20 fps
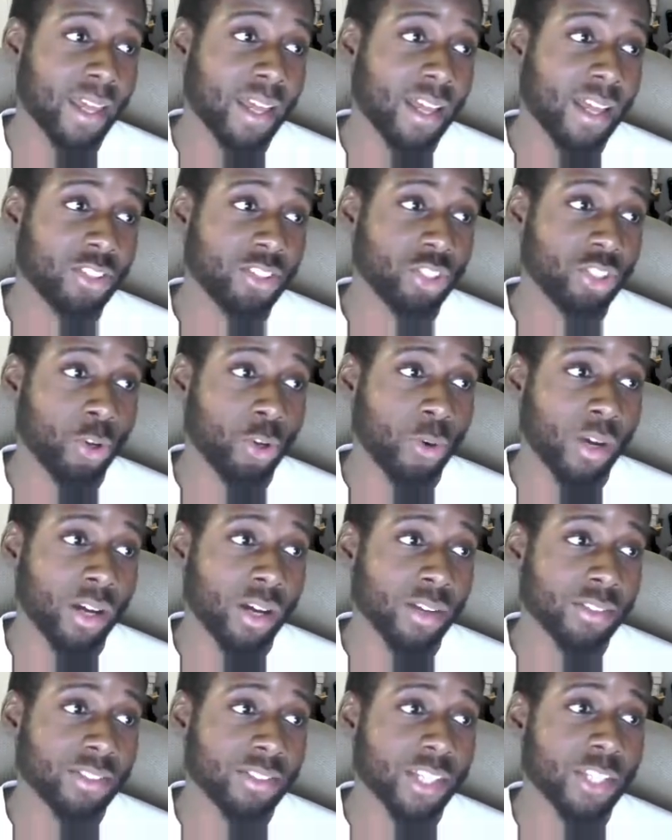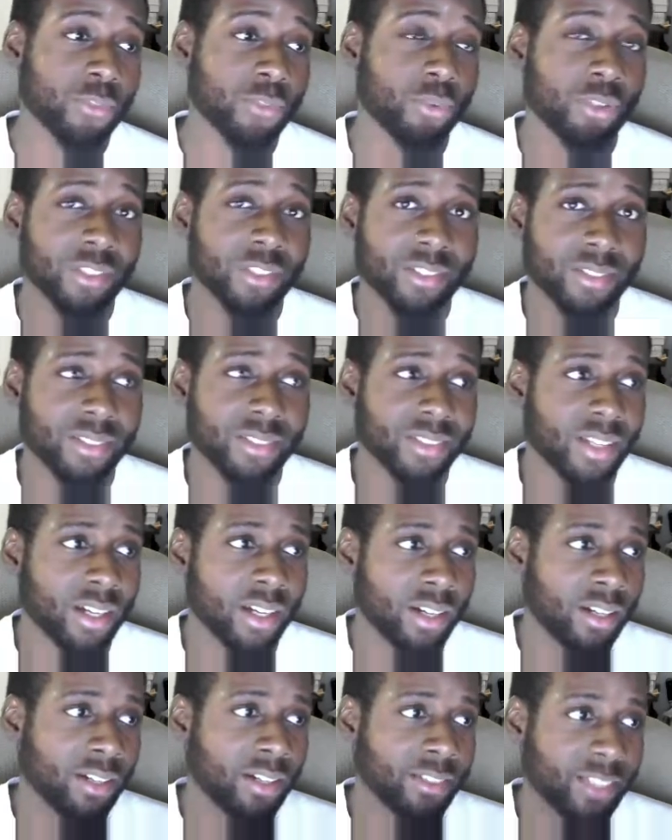So it says we're
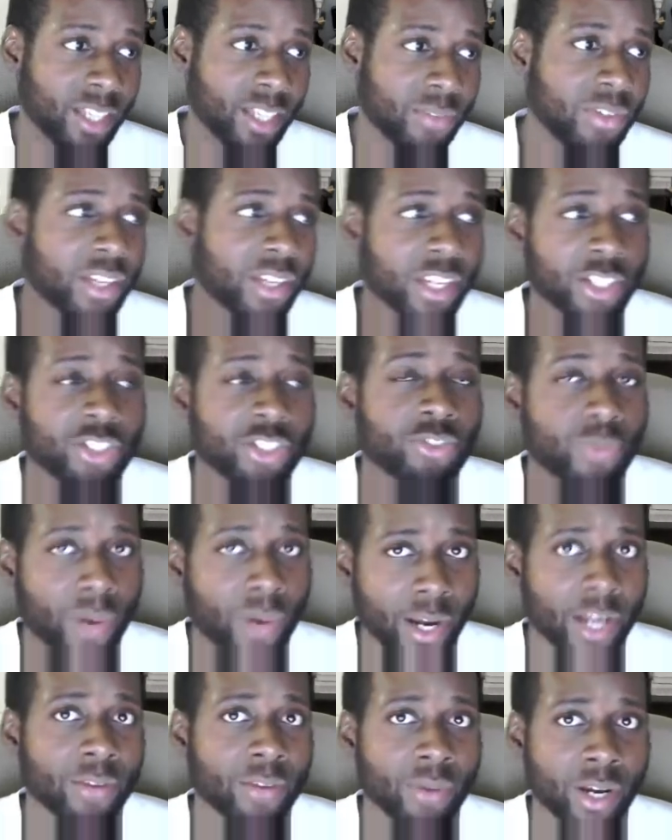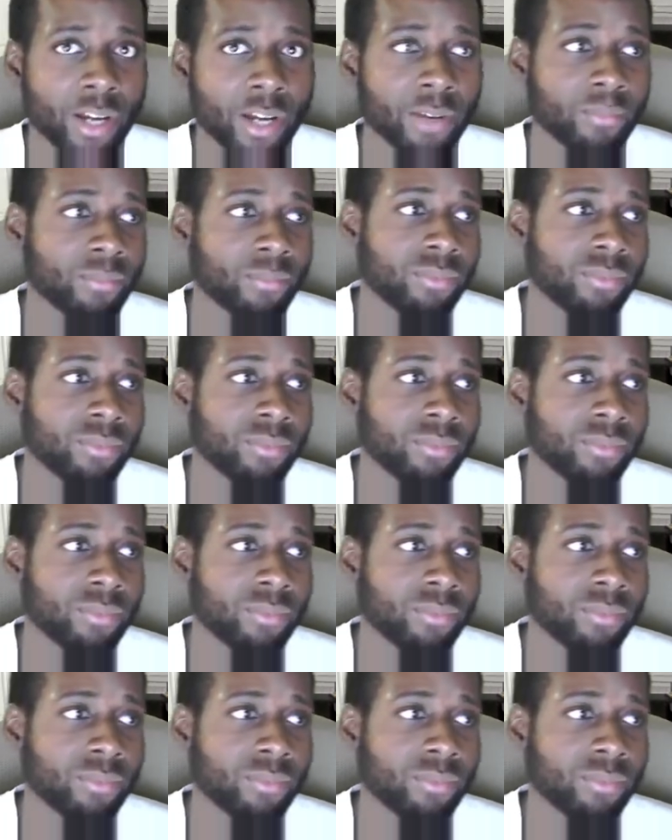giving a string, right?